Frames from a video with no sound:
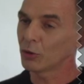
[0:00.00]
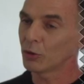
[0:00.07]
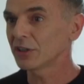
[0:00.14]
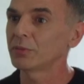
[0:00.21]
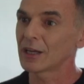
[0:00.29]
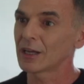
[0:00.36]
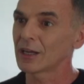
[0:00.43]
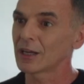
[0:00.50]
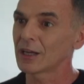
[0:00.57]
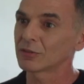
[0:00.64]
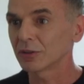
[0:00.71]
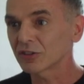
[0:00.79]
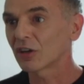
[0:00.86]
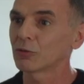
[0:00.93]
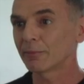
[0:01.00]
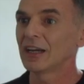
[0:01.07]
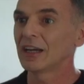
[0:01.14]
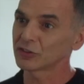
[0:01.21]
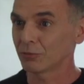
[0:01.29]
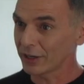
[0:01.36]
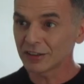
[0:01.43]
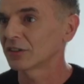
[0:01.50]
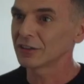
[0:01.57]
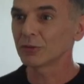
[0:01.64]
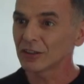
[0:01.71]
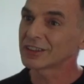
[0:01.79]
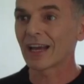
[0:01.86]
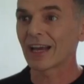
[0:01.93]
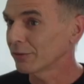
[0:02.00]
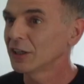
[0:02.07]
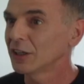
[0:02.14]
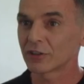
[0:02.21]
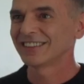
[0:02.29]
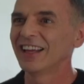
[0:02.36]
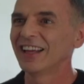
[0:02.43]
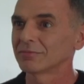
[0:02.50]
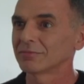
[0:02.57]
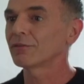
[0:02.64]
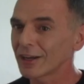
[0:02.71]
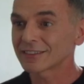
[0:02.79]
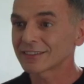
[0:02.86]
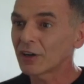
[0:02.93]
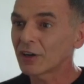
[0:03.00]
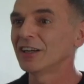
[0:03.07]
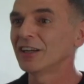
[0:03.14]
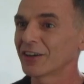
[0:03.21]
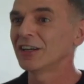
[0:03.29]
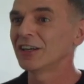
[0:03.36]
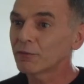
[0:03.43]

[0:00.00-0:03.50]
And you'll notice as I scrub through the timeline,